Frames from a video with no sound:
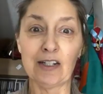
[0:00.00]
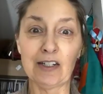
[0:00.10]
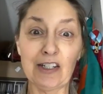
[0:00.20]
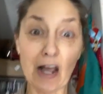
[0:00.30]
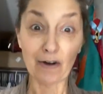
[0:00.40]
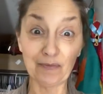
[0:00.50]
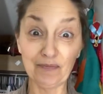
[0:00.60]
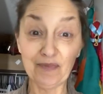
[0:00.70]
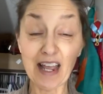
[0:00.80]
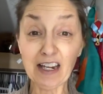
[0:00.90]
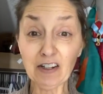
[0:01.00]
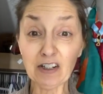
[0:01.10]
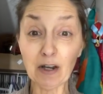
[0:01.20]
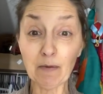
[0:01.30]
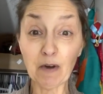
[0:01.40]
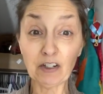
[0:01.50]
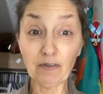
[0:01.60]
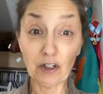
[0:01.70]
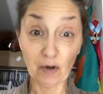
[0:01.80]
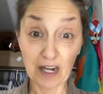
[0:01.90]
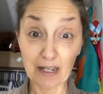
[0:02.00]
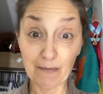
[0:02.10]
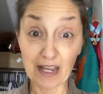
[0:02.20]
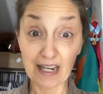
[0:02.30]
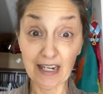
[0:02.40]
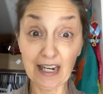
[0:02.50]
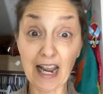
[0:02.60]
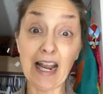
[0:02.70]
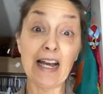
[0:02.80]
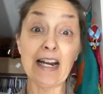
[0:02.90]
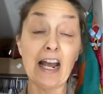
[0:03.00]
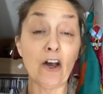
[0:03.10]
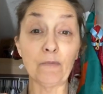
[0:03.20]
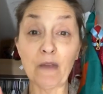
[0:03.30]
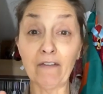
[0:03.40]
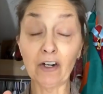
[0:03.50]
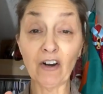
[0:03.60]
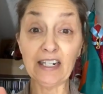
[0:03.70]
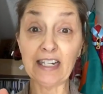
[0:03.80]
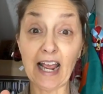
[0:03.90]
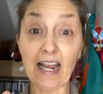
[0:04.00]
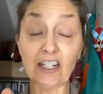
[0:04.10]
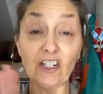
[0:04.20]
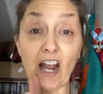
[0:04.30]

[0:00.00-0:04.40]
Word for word: So thank you so much for joining me and I hope you have a great day.